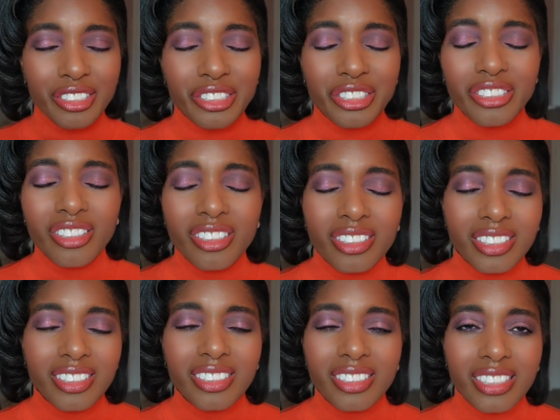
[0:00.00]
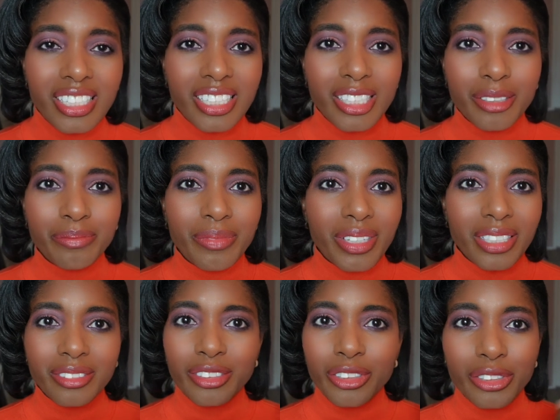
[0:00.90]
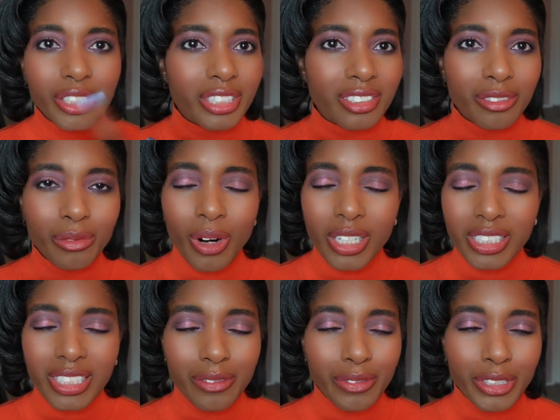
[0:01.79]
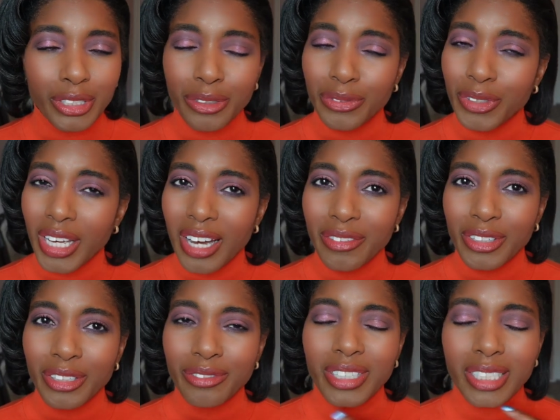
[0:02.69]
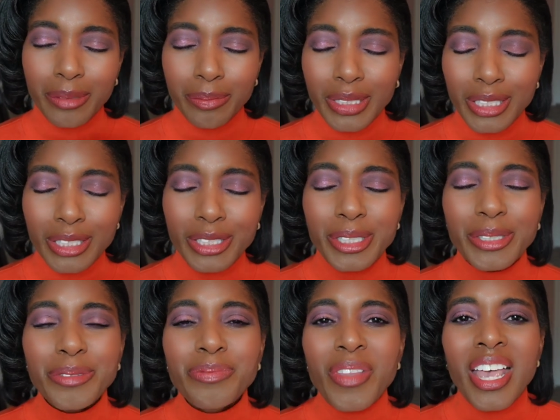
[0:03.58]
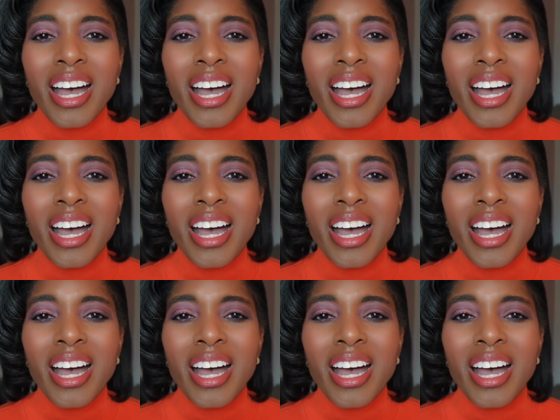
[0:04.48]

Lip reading: You should already, you can watch that video if you haven't already, please do.